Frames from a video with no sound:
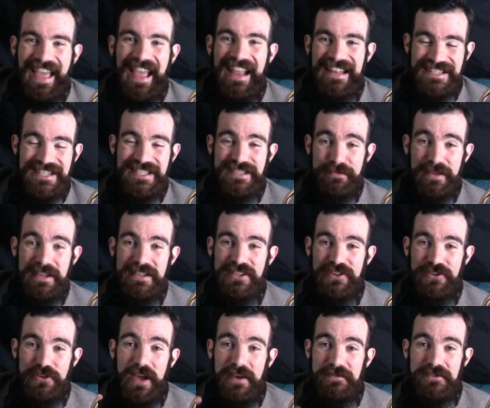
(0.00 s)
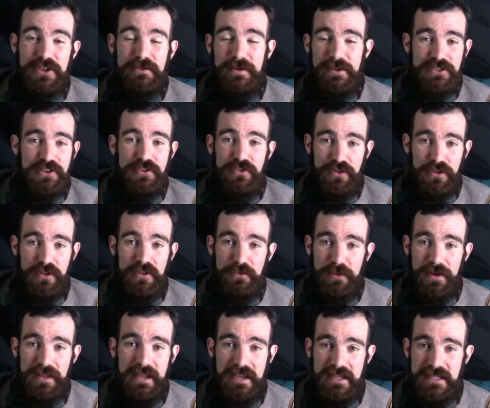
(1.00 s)
It just means that you have so much control of
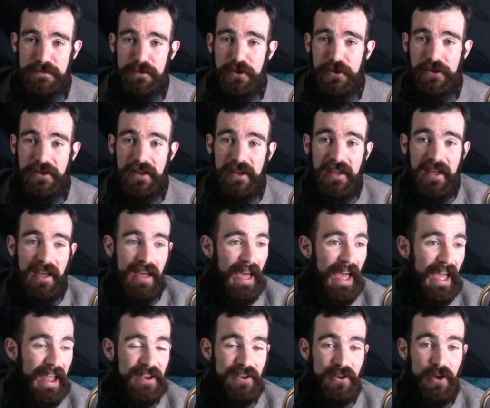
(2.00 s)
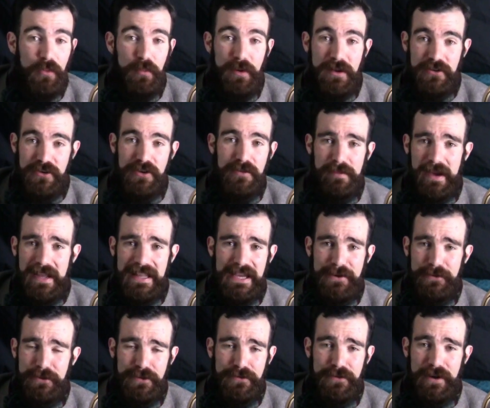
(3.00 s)
where they explode. And when you combine that
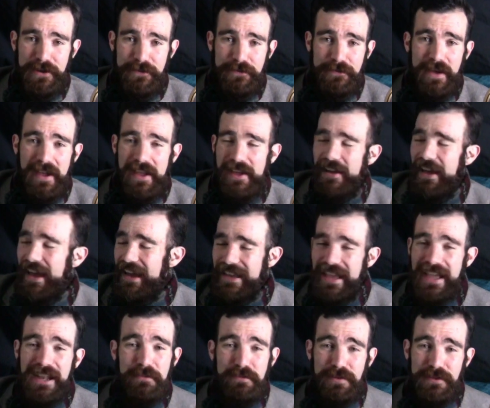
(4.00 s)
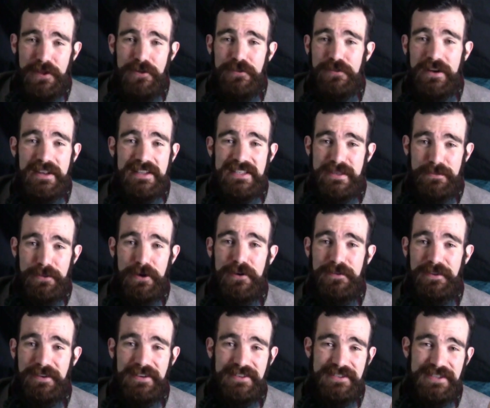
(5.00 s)
with the rate of fire, again, Blood Run is the
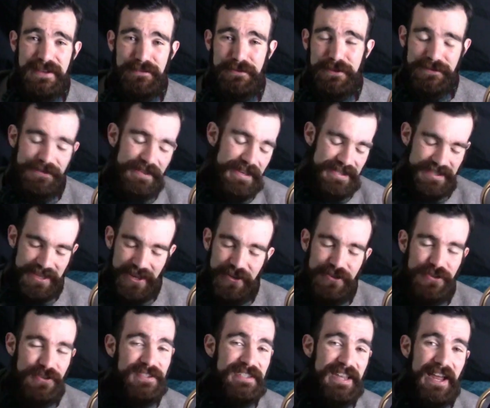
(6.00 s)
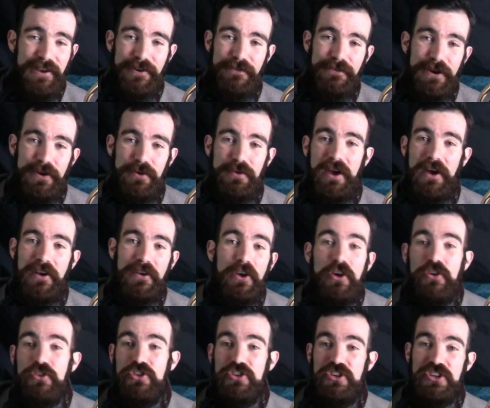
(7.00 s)
perfect example of this. You stand at railgun,
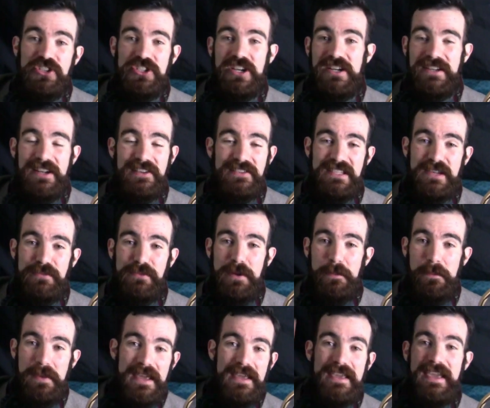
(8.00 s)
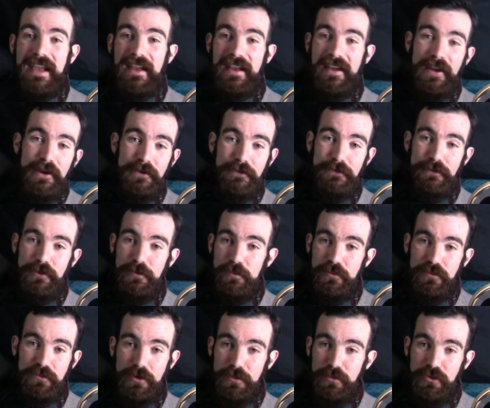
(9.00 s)
you can shut down someone peeking
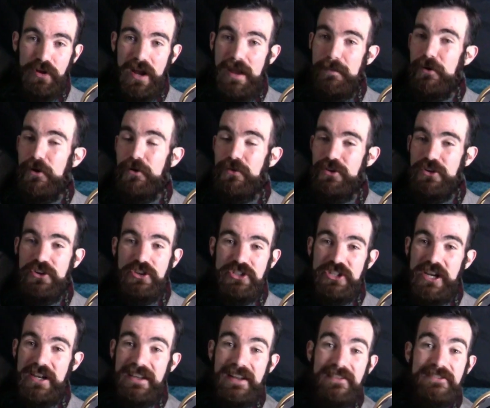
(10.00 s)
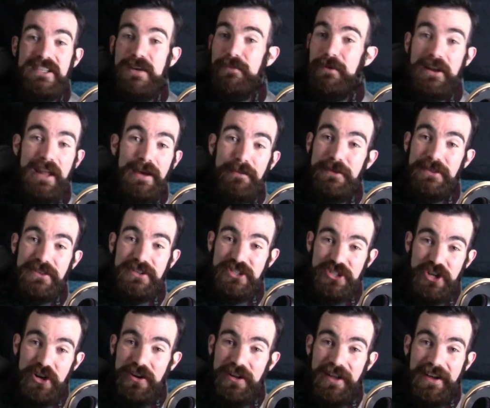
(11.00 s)
from Tribolt, you can shut down someone up at the
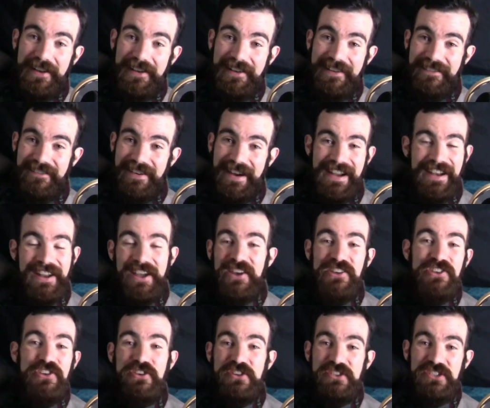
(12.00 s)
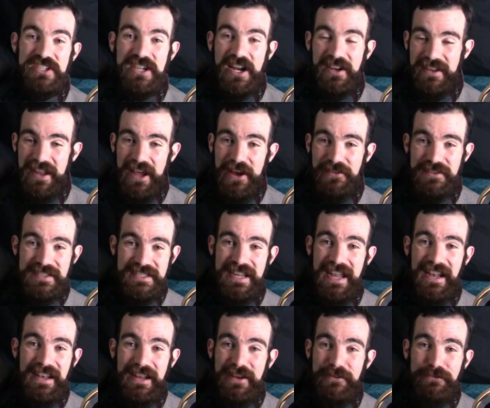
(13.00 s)
shotgun, right? You can shut down
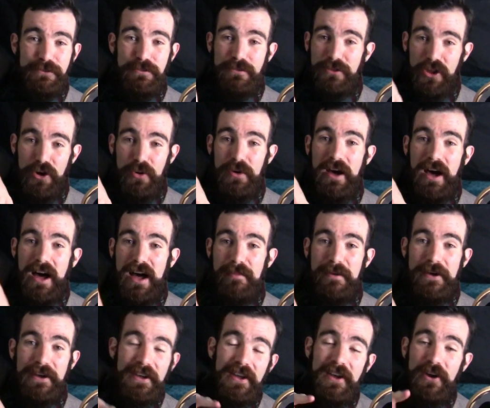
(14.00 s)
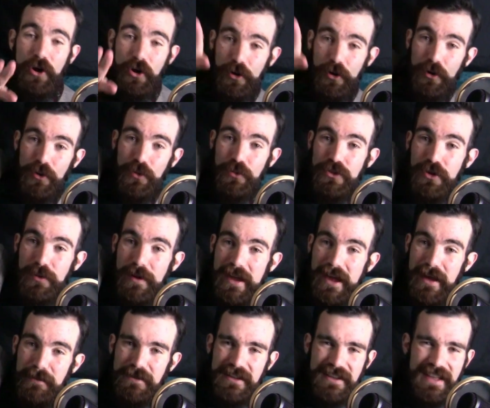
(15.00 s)
standing from lower armor all the way
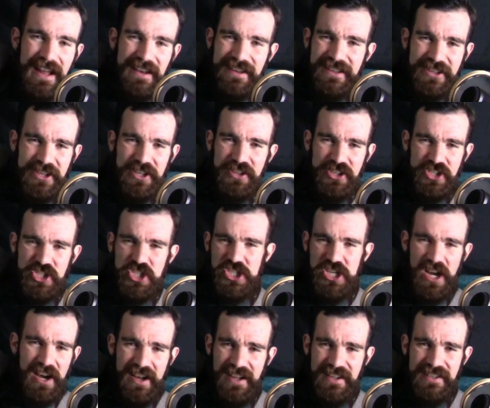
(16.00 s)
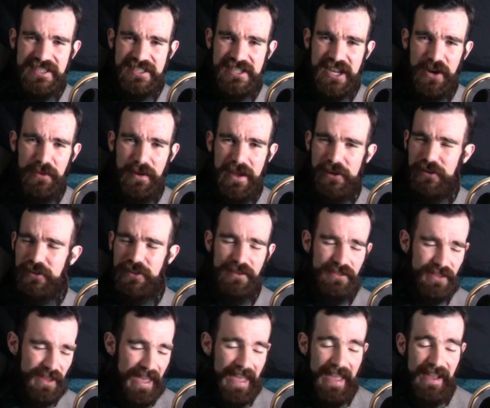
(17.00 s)
up to kind of the shard stairway, or
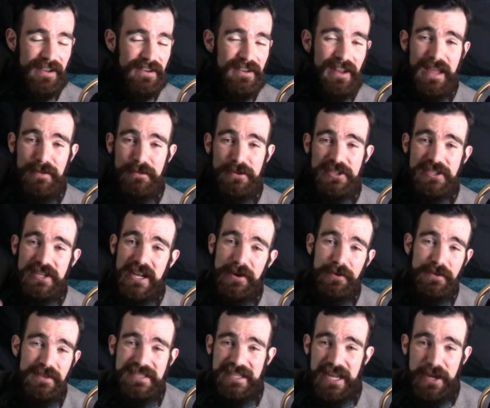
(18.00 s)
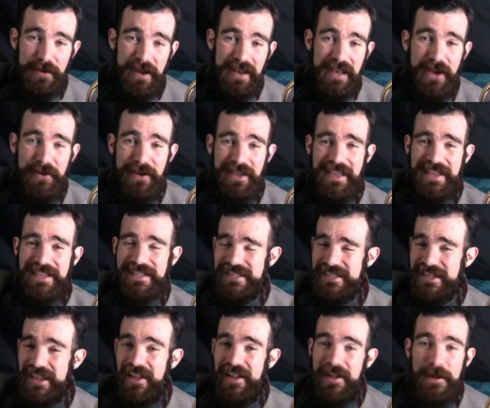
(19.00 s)
the egg timer stairway now, I guess.
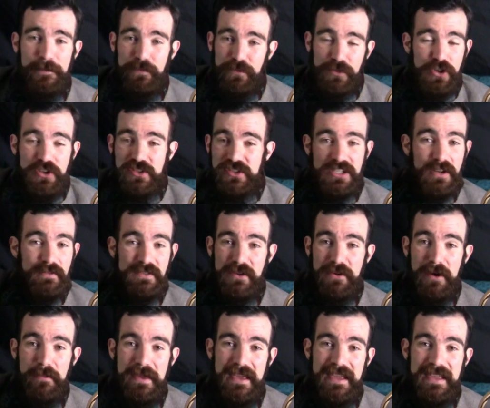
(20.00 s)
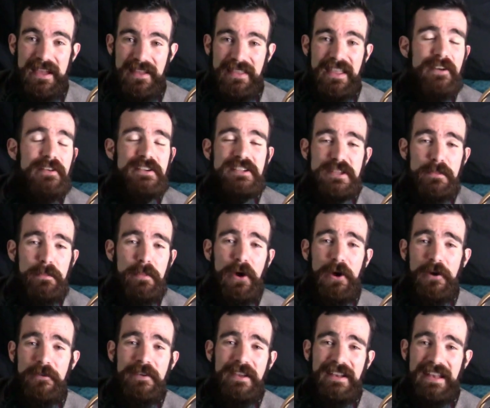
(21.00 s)
You can stop someone peeking out there. It's the
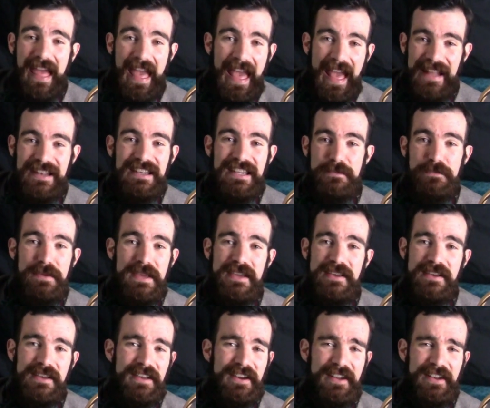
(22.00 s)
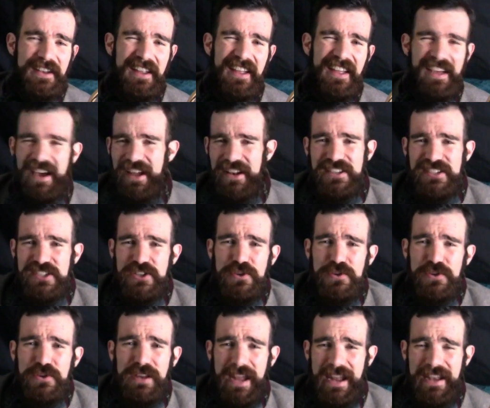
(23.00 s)
perfect anti-peeker gun, and it's too
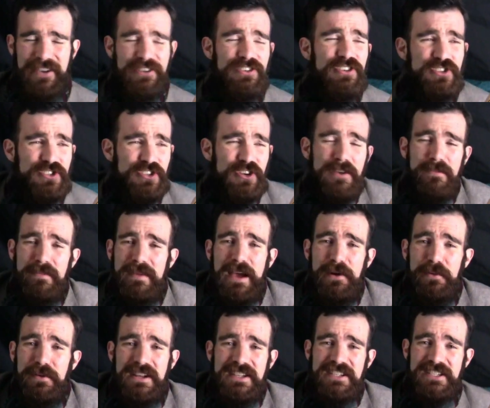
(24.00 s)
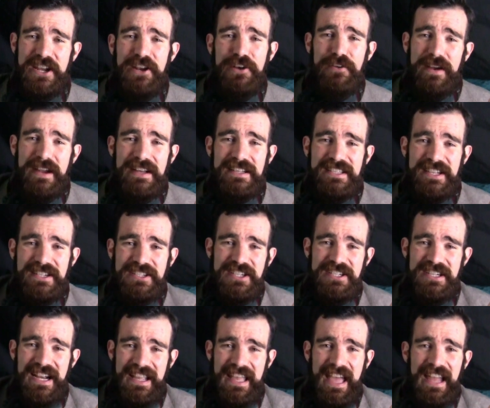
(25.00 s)
good at it. You shouldn't be able to generate such a
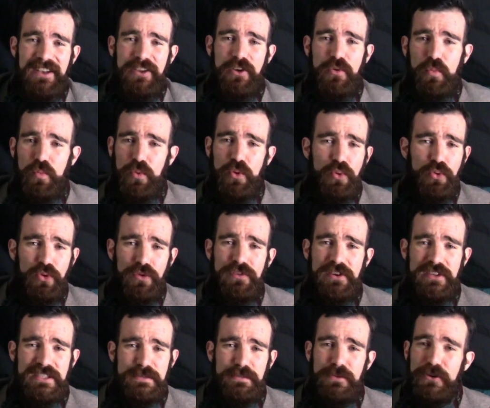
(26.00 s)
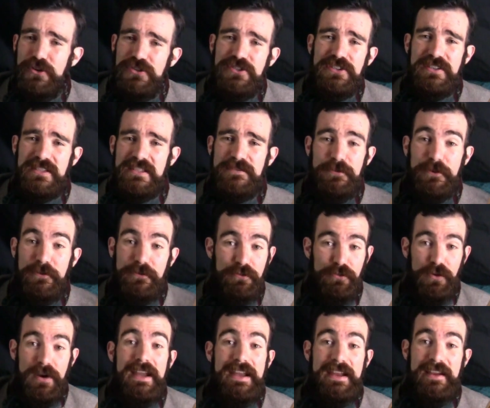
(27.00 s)
gigantic wall of explosions for
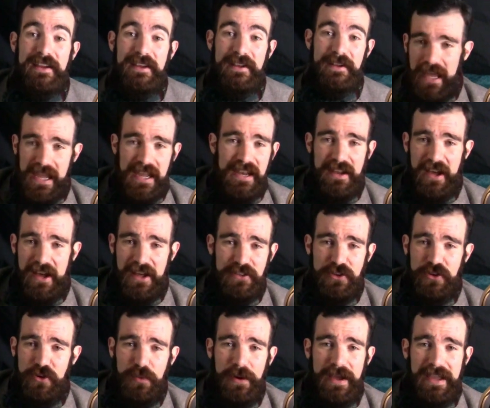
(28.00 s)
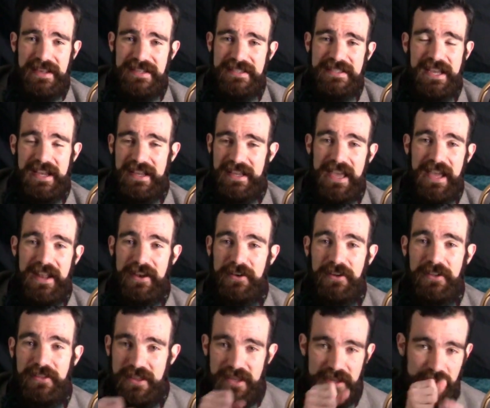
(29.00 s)
free. In other Quakes,
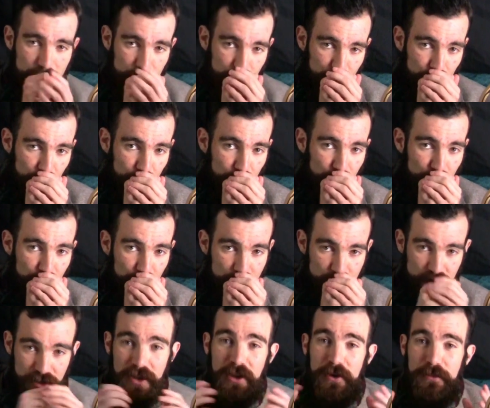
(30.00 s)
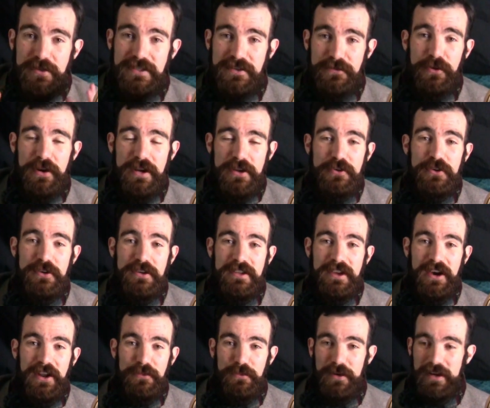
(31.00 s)
again, the grenade launcher was a very good
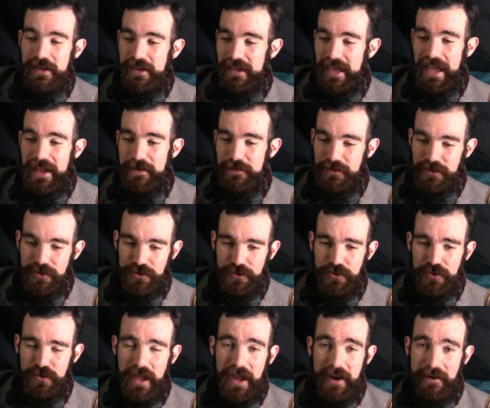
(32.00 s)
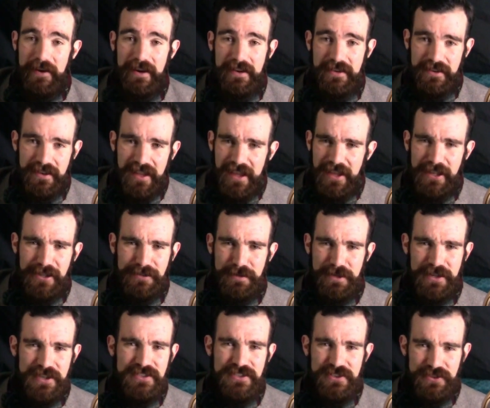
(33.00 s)
gun when it came to area denial,
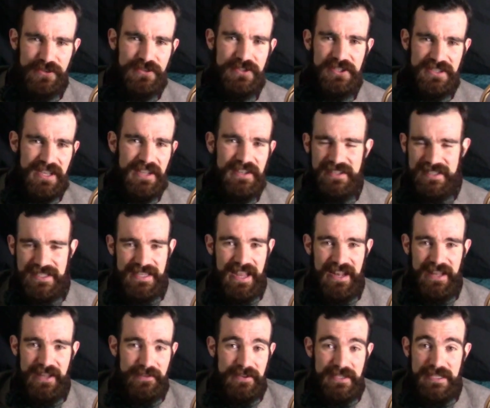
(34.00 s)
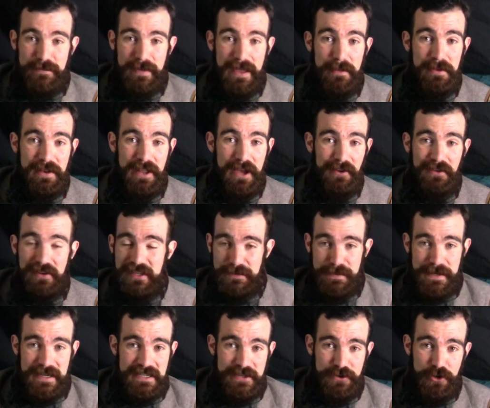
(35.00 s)
because you could just kind of stand there and spam it out,
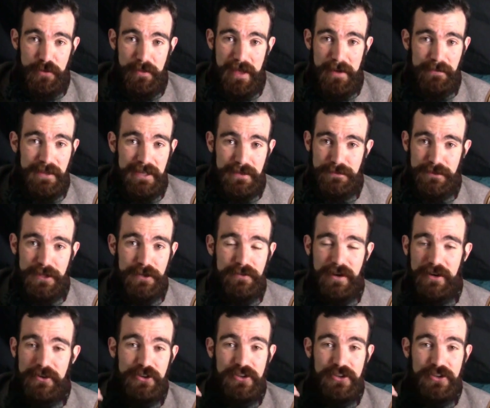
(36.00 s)
especially on a map like Blood Run.